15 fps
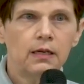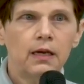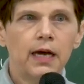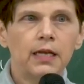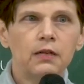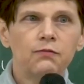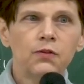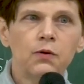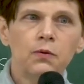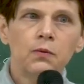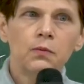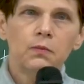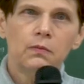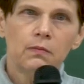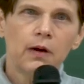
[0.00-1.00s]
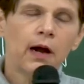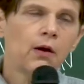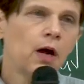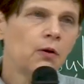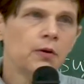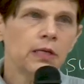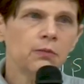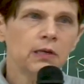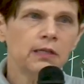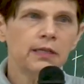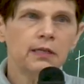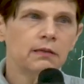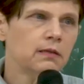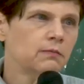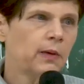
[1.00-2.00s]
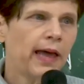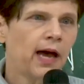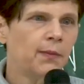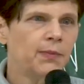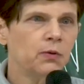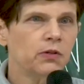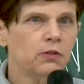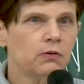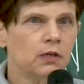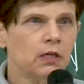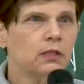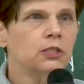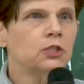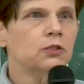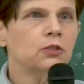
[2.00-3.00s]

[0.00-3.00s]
And if you are already really happy with your English,